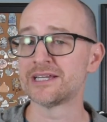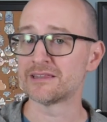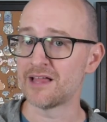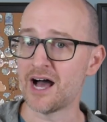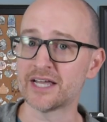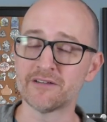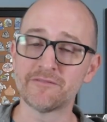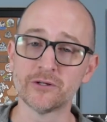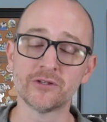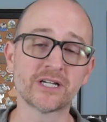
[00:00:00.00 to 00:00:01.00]
in luck if
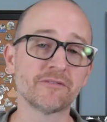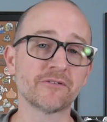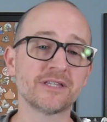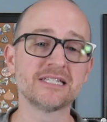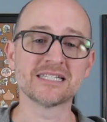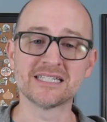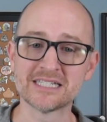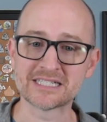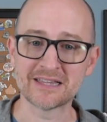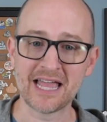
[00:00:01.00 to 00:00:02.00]
you're looking for these at
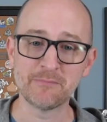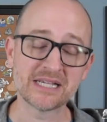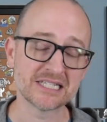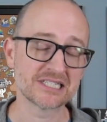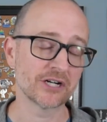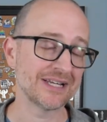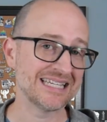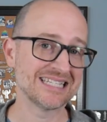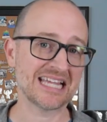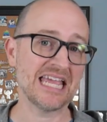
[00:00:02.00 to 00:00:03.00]
Disneyland because there
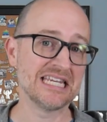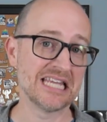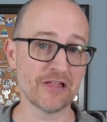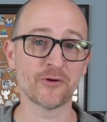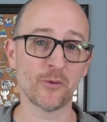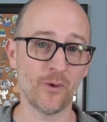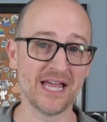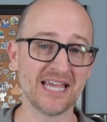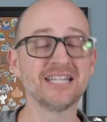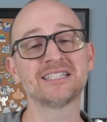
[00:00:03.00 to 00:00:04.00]
is another
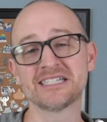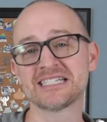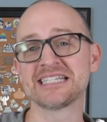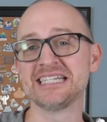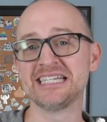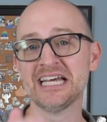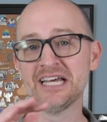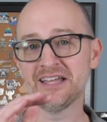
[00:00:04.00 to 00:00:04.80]
way to see